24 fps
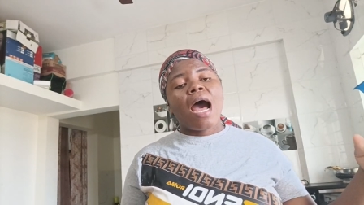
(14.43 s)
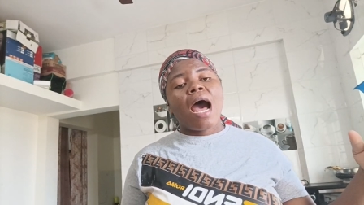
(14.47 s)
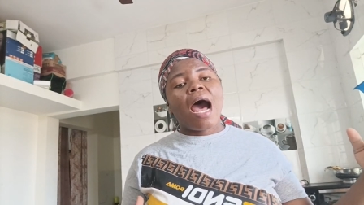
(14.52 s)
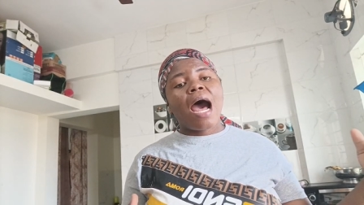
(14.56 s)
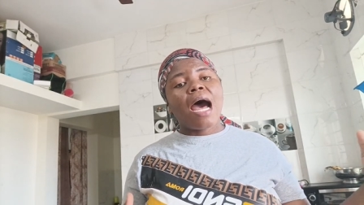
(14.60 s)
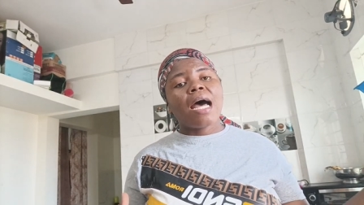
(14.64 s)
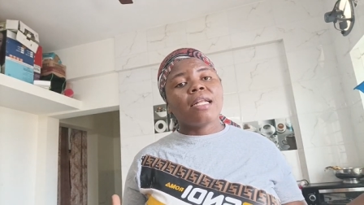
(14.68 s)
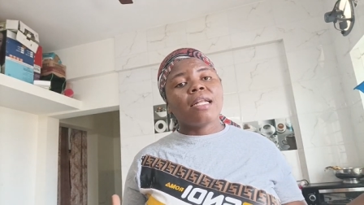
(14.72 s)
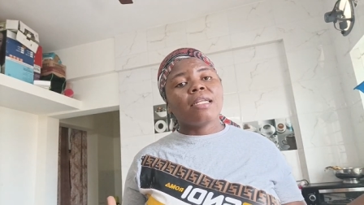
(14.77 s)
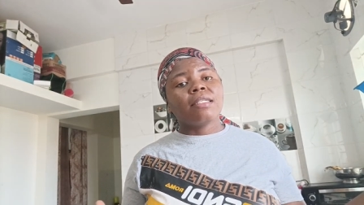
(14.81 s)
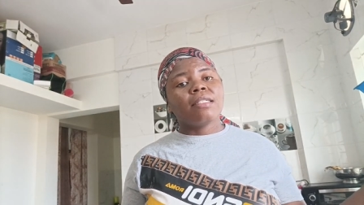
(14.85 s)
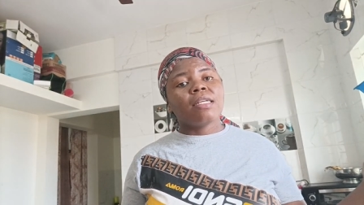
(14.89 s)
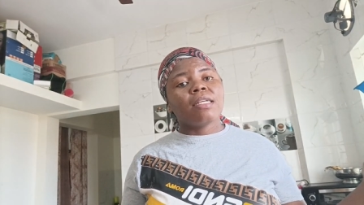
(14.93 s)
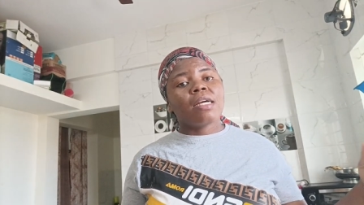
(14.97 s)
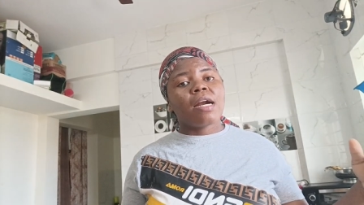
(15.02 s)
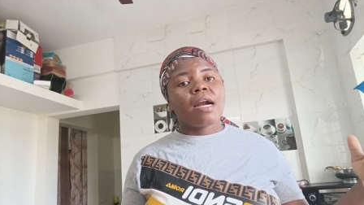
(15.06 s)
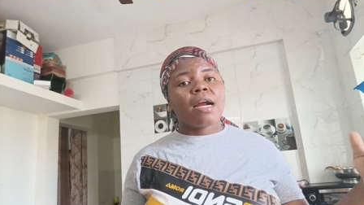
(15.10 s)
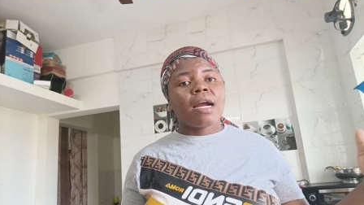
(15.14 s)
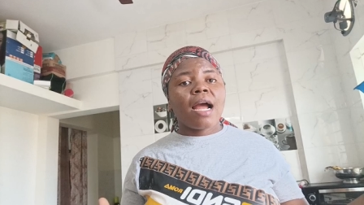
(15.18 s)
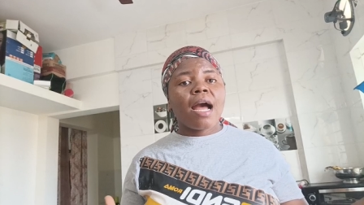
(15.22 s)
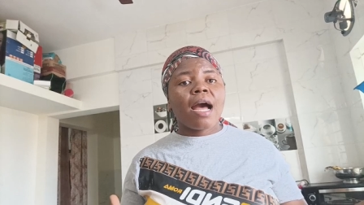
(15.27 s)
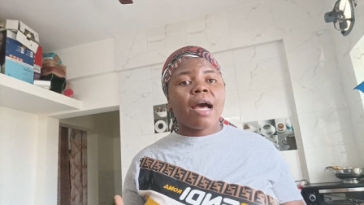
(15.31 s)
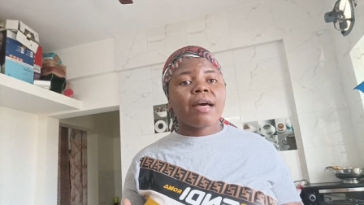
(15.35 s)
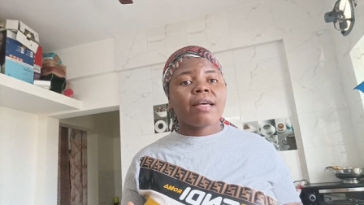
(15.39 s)
and there
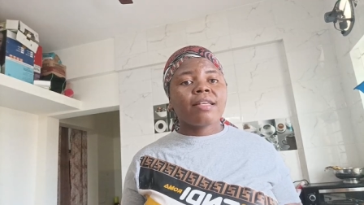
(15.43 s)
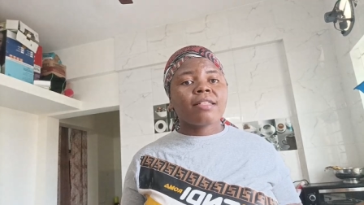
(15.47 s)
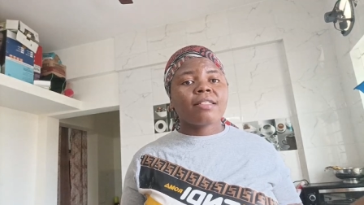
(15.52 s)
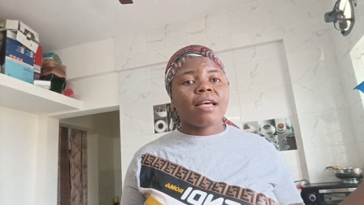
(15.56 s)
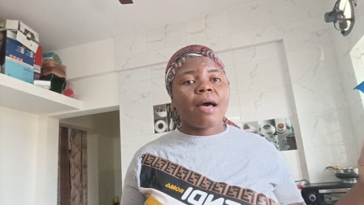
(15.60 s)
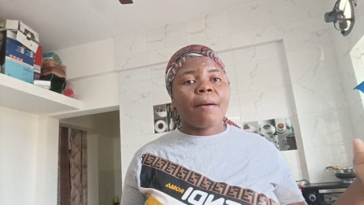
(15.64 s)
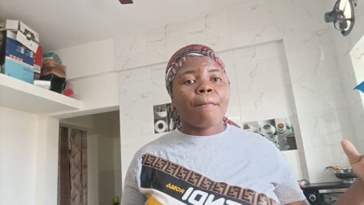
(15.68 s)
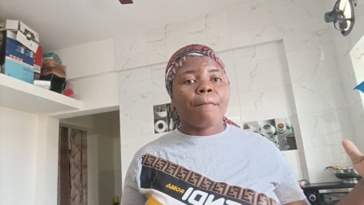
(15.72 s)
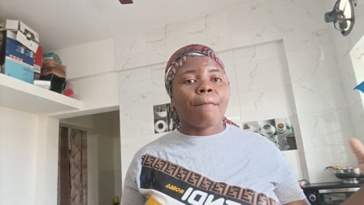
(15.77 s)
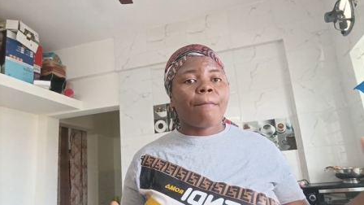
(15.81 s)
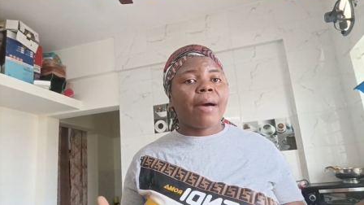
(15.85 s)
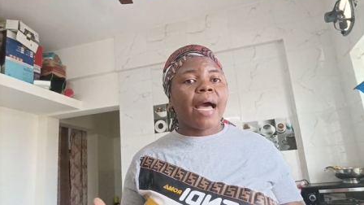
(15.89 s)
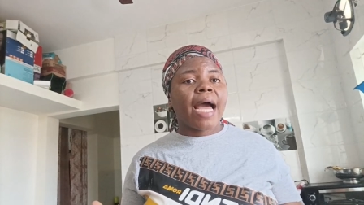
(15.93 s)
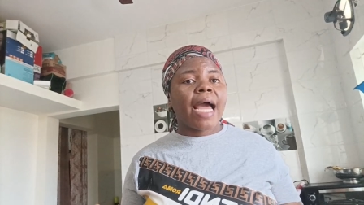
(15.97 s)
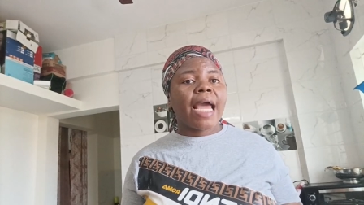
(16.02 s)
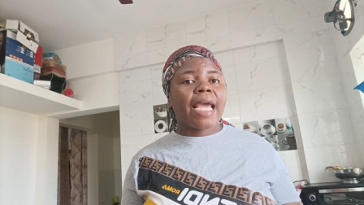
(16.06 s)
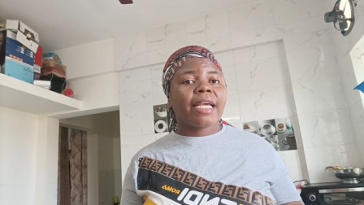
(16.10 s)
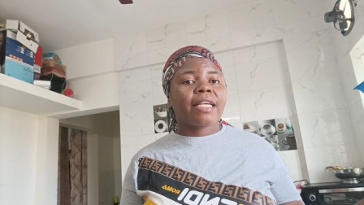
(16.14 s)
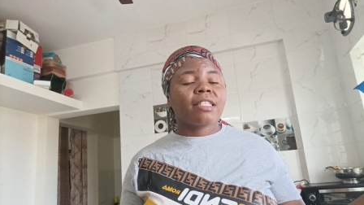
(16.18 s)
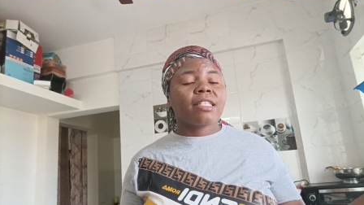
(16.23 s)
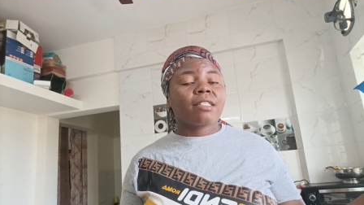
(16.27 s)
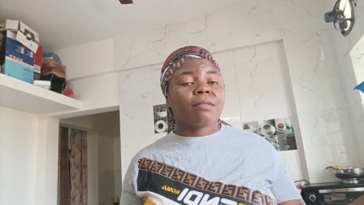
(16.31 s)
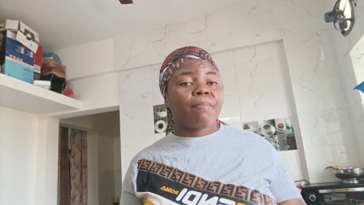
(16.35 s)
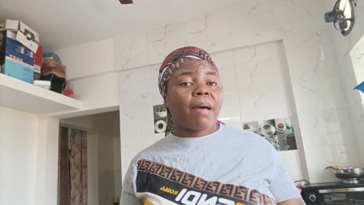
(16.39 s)
are cars and
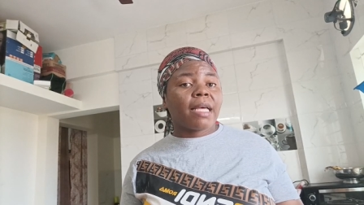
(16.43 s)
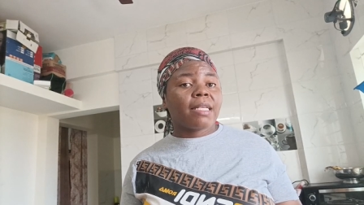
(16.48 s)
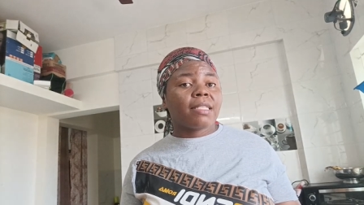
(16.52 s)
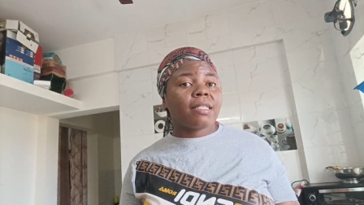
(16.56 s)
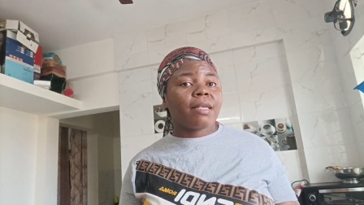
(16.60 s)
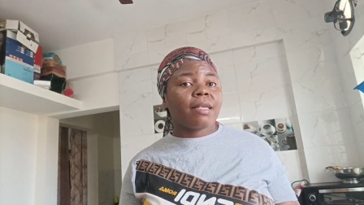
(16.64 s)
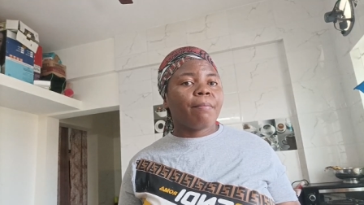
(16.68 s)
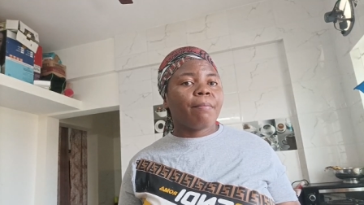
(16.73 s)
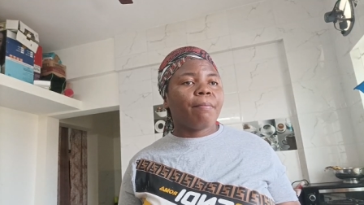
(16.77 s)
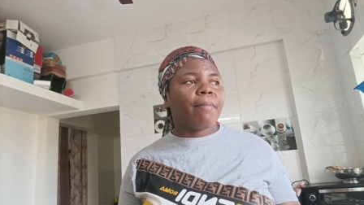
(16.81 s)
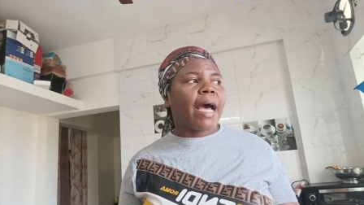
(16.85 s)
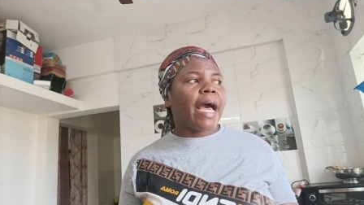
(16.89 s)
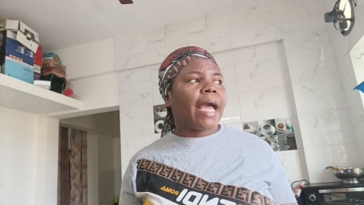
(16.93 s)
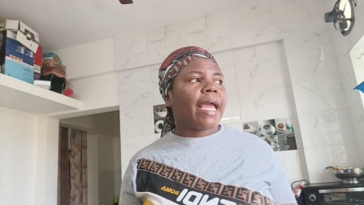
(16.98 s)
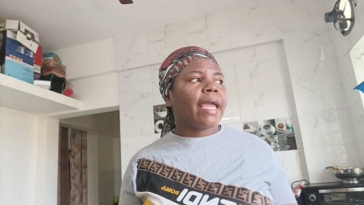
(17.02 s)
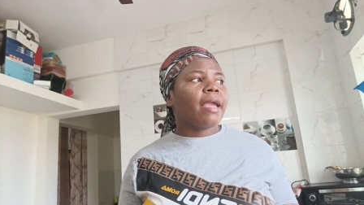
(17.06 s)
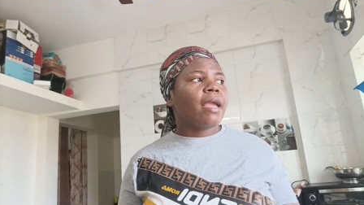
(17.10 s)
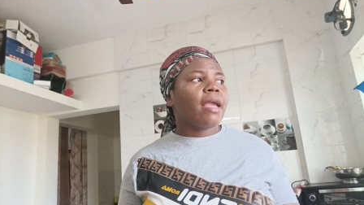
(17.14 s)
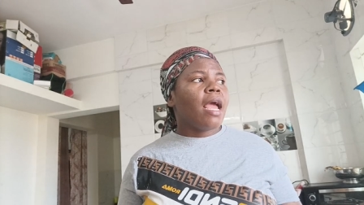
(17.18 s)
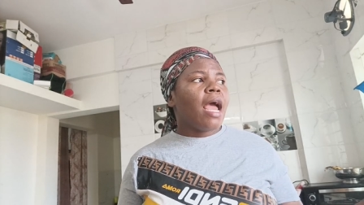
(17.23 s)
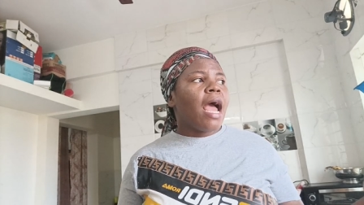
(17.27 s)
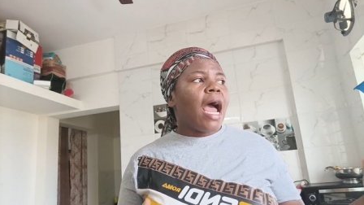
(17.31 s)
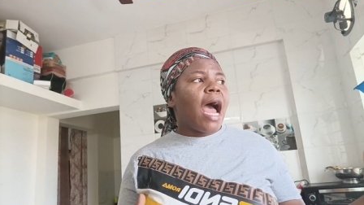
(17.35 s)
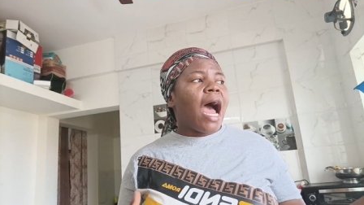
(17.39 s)
bikes passing by